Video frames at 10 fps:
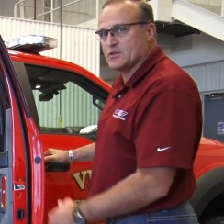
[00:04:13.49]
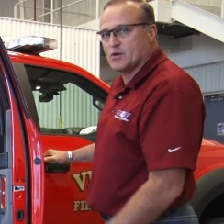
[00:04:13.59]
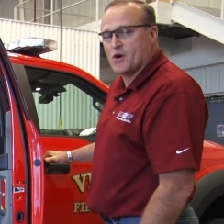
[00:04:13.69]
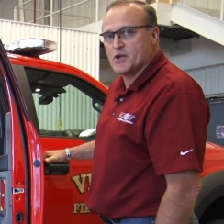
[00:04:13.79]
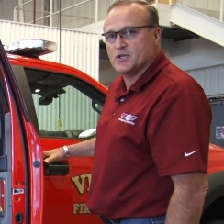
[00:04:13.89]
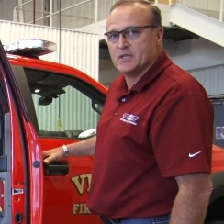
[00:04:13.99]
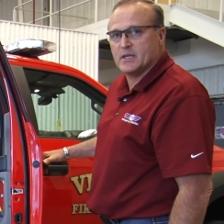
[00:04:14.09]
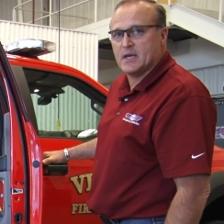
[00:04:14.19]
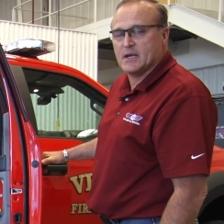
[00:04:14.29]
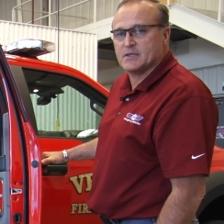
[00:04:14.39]
of storage in
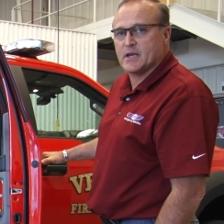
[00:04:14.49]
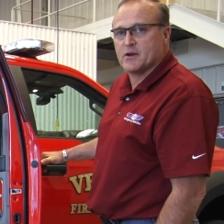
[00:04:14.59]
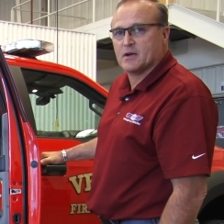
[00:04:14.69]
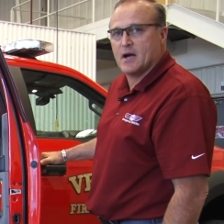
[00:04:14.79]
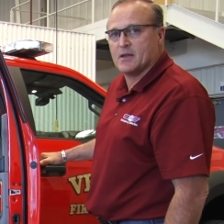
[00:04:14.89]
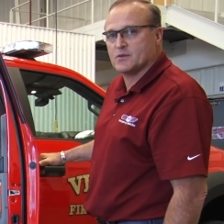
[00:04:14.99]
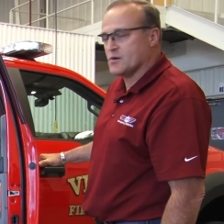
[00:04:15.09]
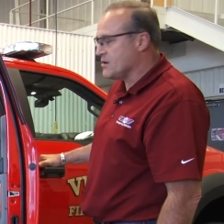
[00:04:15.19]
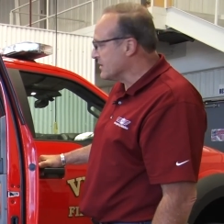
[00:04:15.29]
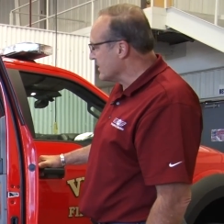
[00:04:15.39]
the uh, center
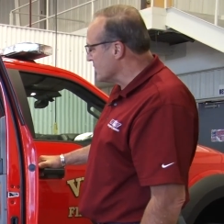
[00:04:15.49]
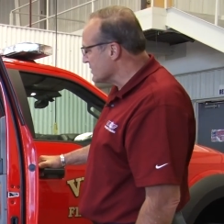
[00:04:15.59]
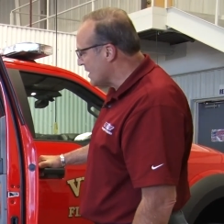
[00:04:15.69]
console that goes